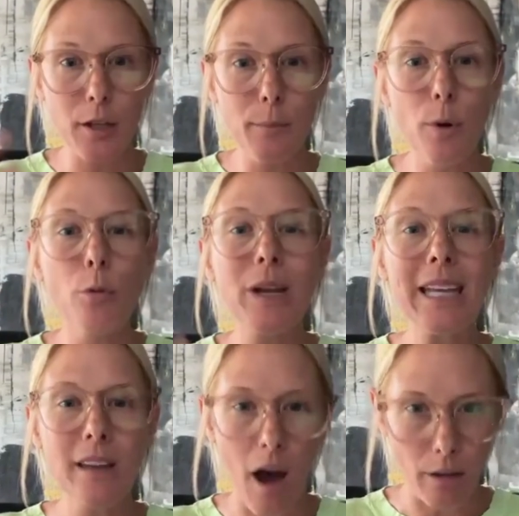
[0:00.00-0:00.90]
the
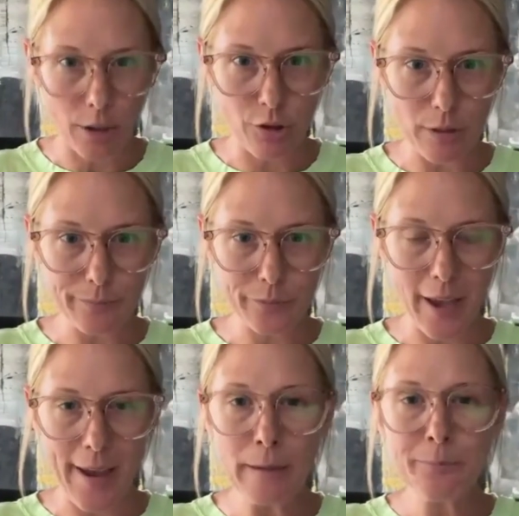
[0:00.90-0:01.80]
marine collagen,
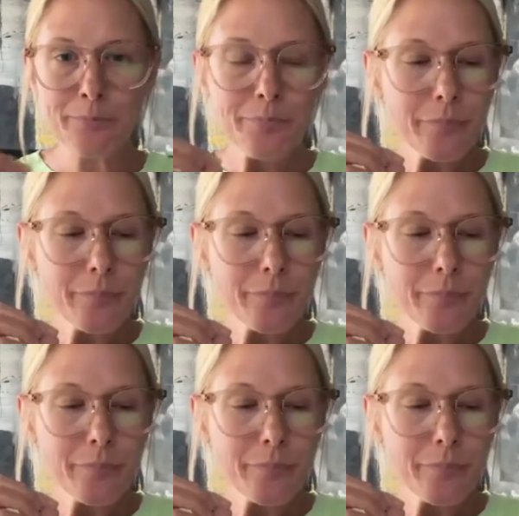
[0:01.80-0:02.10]
okay?